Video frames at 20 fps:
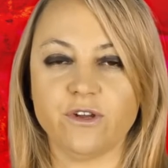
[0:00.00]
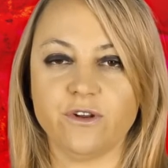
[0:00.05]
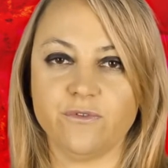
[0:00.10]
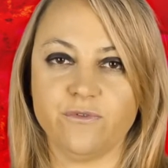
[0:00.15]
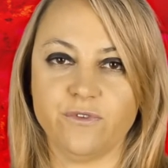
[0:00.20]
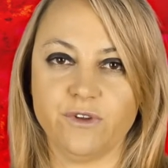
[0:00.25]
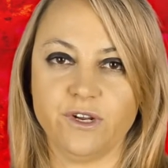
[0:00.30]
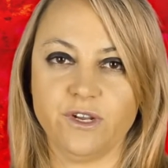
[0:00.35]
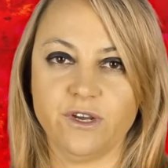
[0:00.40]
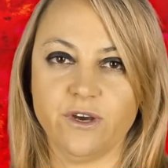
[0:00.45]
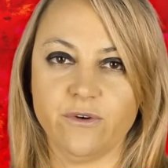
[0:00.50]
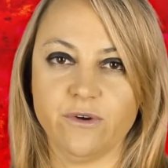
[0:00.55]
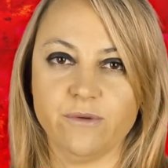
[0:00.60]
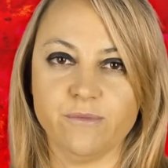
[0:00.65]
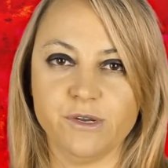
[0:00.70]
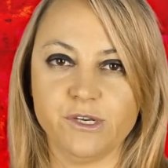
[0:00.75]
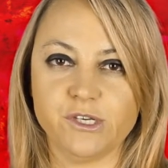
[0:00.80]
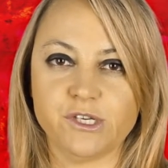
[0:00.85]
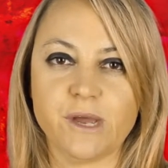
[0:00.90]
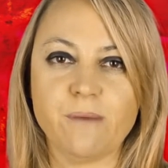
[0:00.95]
at a video
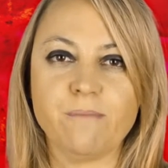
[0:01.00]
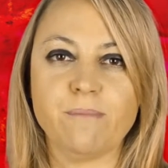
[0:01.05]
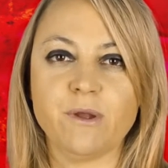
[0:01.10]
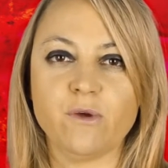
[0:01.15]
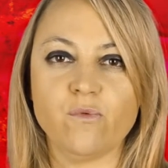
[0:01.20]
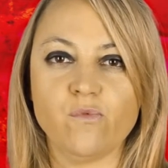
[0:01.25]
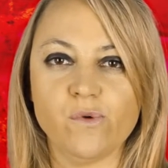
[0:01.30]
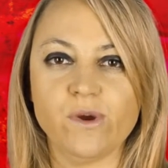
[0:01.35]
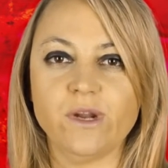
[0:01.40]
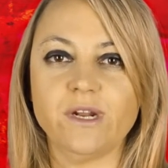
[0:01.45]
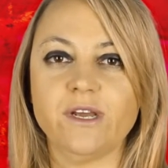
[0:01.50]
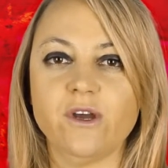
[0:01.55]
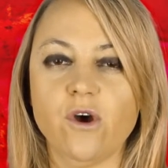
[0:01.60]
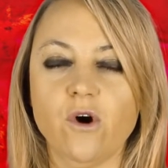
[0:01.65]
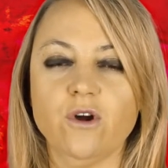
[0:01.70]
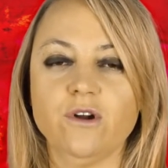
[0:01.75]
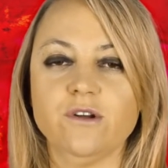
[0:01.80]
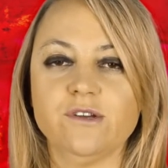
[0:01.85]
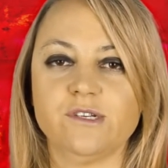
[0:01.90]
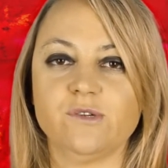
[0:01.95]
image, and be really
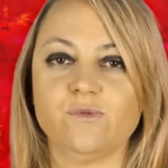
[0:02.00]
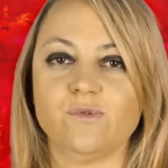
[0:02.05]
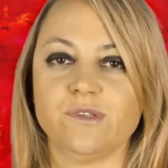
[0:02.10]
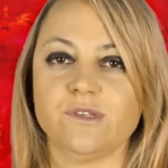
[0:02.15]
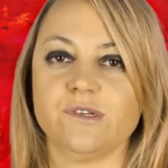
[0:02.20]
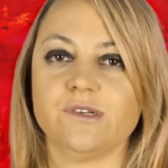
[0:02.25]
honest with